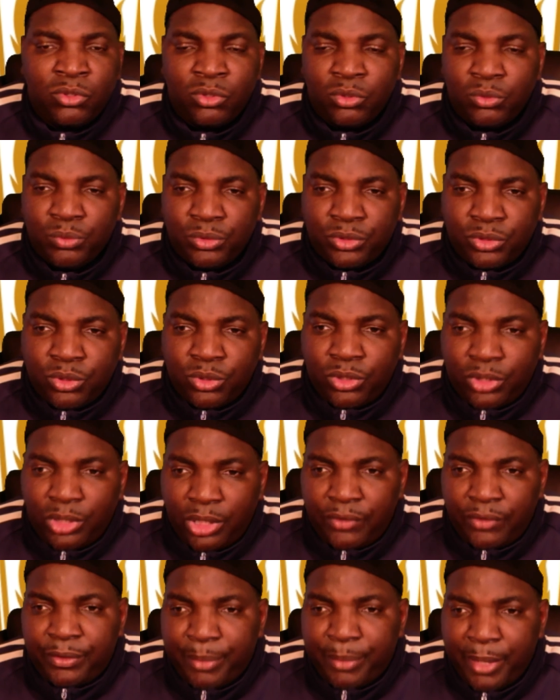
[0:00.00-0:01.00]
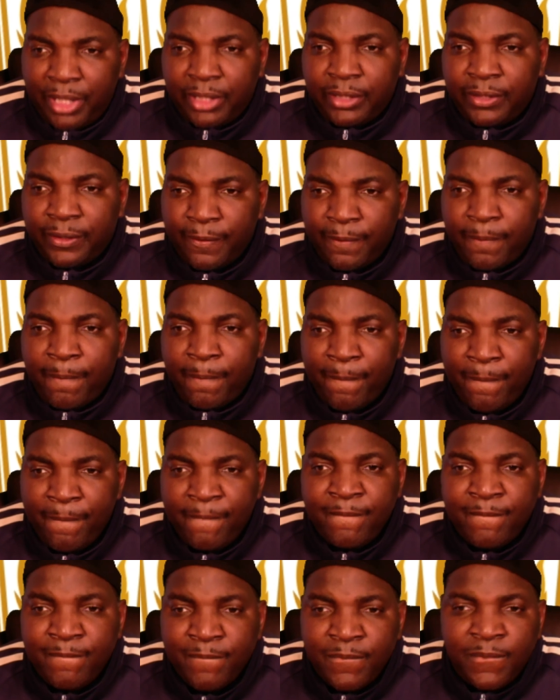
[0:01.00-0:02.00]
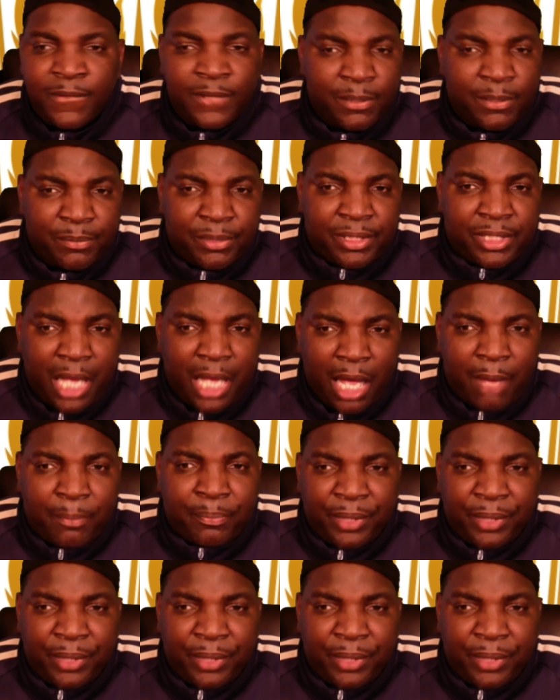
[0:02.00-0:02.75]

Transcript: What's going on, everybody? Miss Hot